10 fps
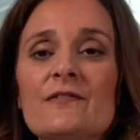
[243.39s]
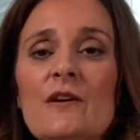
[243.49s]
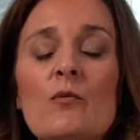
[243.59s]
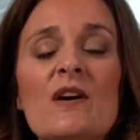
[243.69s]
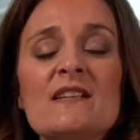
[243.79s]

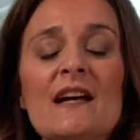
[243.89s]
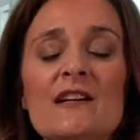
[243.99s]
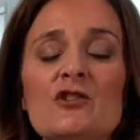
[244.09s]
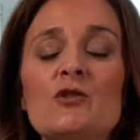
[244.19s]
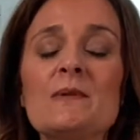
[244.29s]
what I
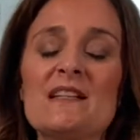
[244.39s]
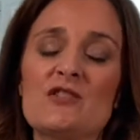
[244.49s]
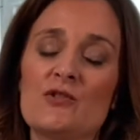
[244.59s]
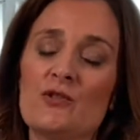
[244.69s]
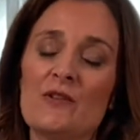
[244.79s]
normally
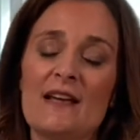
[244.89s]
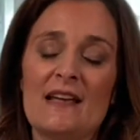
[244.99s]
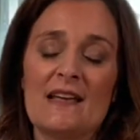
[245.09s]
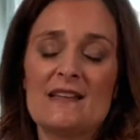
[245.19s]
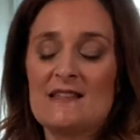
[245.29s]
do
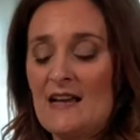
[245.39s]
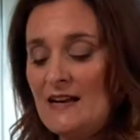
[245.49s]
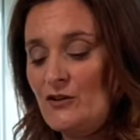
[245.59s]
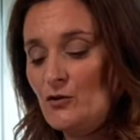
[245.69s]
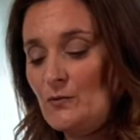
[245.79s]
is
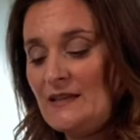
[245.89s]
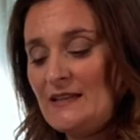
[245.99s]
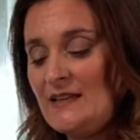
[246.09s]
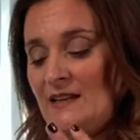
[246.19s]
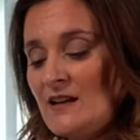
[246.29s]
I
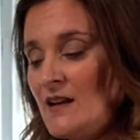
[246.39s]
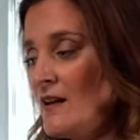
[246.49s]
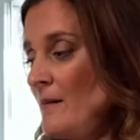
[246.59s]
normally